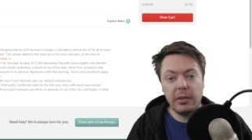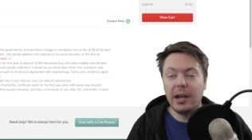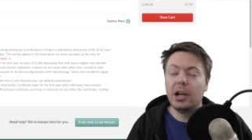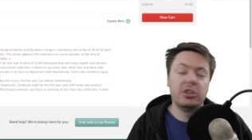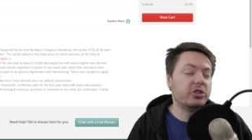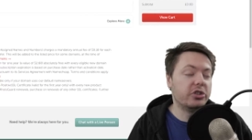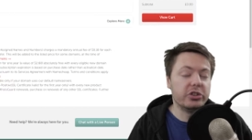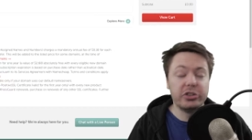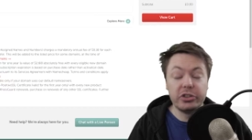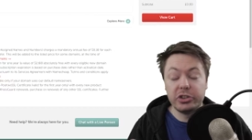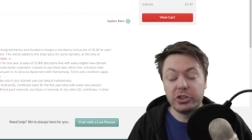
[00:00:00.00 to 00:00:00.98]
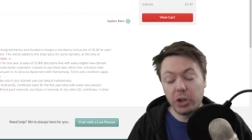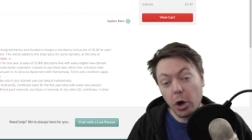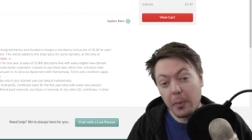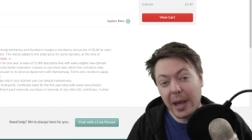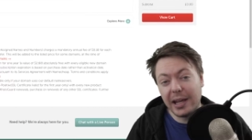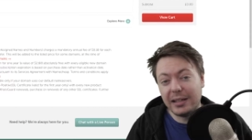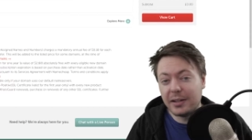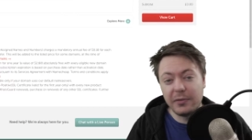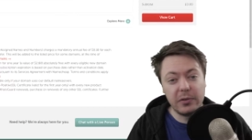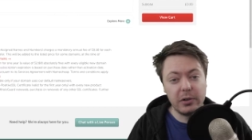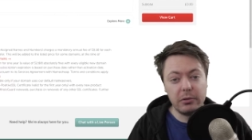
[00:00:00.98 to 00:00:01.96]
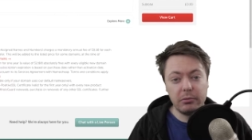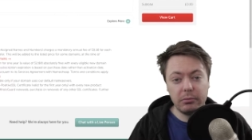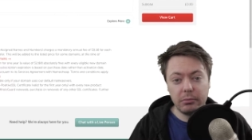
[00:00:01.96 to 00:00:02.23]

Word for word: there's just so many different